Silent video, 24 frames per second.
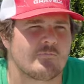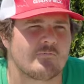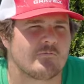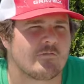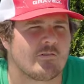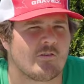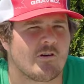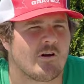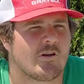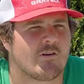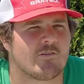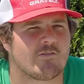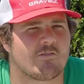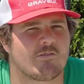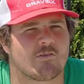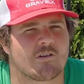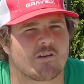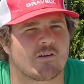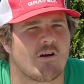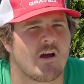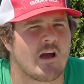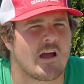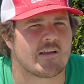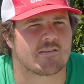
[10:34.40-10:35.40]

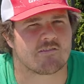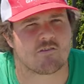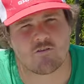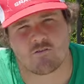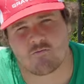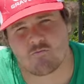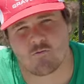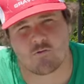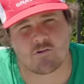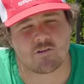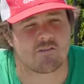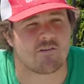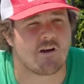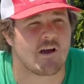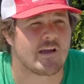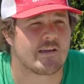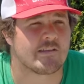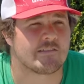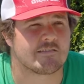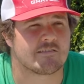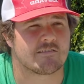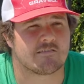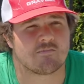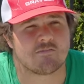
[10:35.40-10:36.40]
130 clients, 140
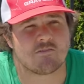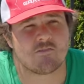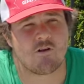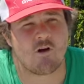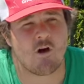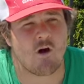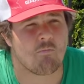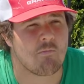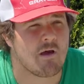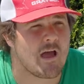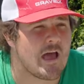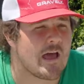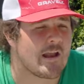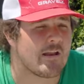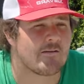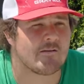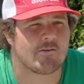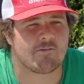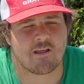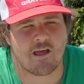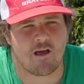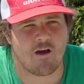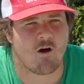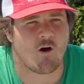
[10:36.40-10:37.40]
clients, and they're all mad.
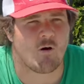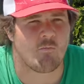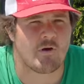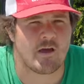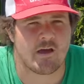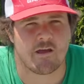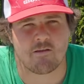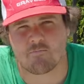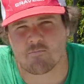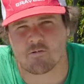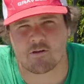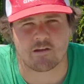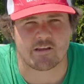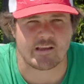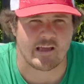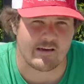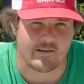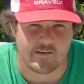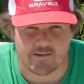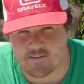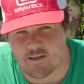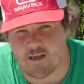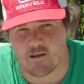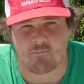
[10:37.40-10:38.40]
They're not all mad, but I
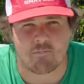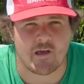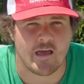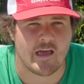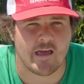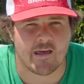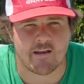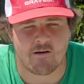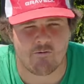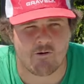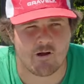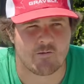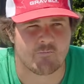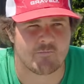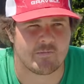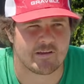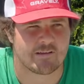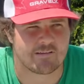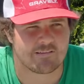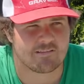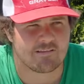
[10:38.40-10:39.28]
got like 10 mad. I want to make